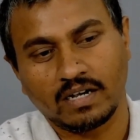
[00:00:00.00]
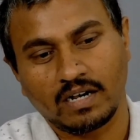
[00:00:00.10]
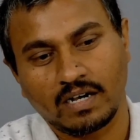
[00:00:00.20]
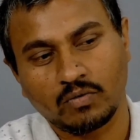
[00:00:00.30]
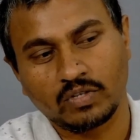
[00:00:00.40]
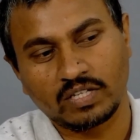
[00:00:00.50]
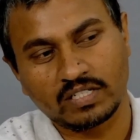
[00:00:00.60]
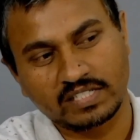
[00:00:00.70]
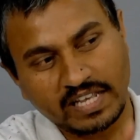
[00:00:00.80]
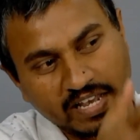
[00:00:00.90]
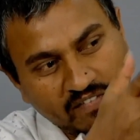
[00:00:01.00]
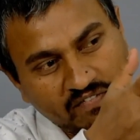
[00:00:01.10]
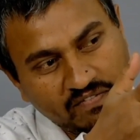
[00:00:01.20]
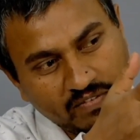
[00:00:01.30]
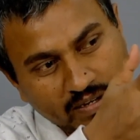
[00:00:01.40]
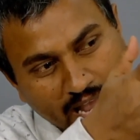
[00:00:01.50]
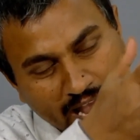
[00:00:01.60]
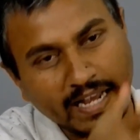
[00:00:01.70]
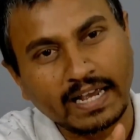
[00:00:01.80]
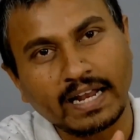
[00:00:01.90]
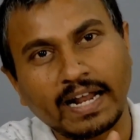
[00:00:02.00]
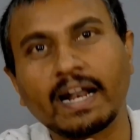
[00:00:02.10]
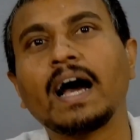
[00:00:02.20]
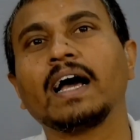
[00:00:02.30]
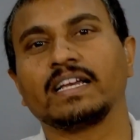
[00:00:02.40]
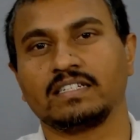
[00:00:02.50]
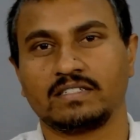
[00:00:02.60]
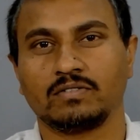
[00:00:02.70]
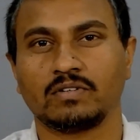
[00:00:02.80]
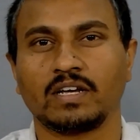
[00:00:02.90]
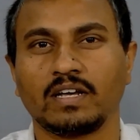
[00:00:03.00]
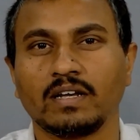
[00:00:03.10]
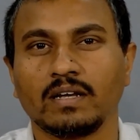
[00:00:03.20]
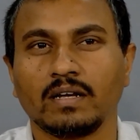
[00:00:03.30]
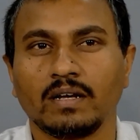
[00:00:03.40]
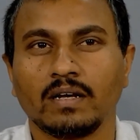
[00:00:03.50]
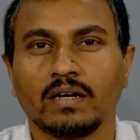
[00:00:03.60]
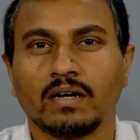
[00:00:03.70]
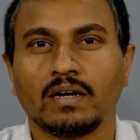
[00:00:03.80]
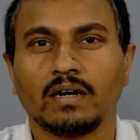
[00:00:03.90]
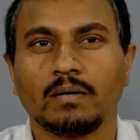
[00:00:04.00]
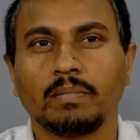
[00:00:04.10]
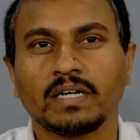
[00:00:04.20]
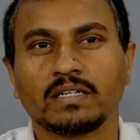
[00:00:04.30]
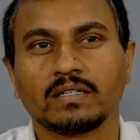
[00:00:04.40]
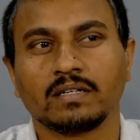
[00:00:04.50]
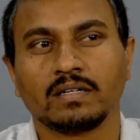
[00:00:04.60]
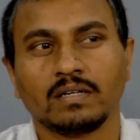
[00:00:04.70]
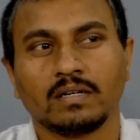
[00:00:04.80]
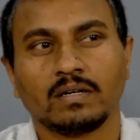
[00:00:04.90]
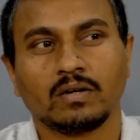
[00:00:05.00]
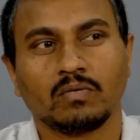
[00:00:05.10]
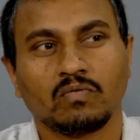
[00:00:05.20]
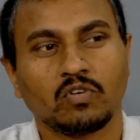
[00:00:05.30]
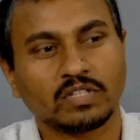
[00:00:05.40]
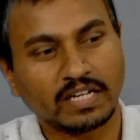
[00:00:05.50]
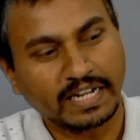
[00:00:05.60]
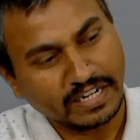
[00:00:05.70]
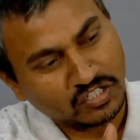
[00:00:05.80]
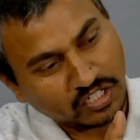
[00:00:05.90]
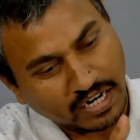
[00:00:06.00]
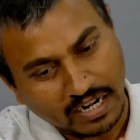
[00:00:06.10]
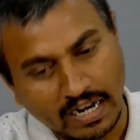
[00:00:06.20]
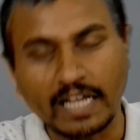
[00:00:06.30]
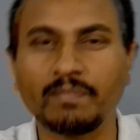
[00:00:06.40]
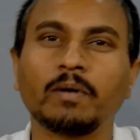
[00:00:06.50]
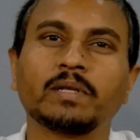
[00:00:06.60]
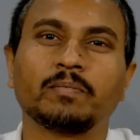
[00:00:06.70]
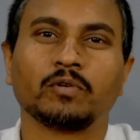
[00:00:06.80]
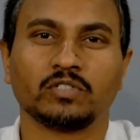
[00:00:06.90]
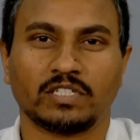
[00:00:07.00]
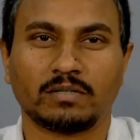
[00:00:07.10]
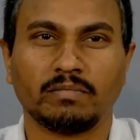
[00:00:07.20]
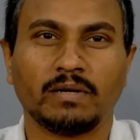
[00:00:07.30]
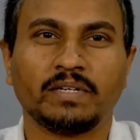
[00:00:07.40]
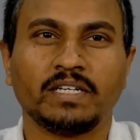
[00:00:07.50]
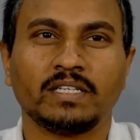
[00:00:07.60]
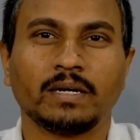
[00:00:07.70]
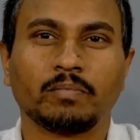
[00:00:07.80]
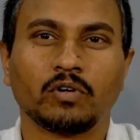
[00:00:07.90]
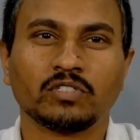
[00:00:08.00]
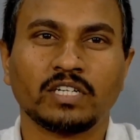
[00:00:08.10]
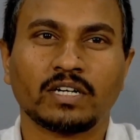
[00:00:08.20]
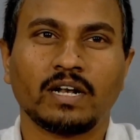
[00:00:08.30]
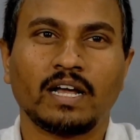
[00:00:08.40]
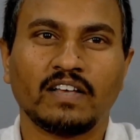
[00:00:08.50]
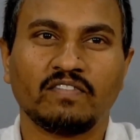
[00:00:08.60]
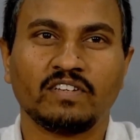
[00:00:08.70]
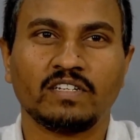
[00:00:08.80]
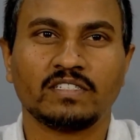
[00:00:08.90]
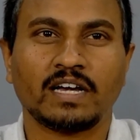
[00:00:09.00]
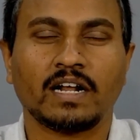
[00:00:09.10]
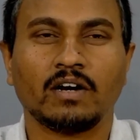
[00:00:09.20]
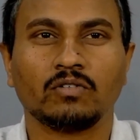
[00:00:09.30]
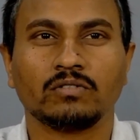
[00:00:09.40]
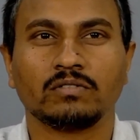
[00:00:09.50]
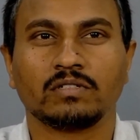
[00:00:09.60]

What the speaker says: with a safe angle and height. Okay. But for the entire life of the project, maybe the project life is around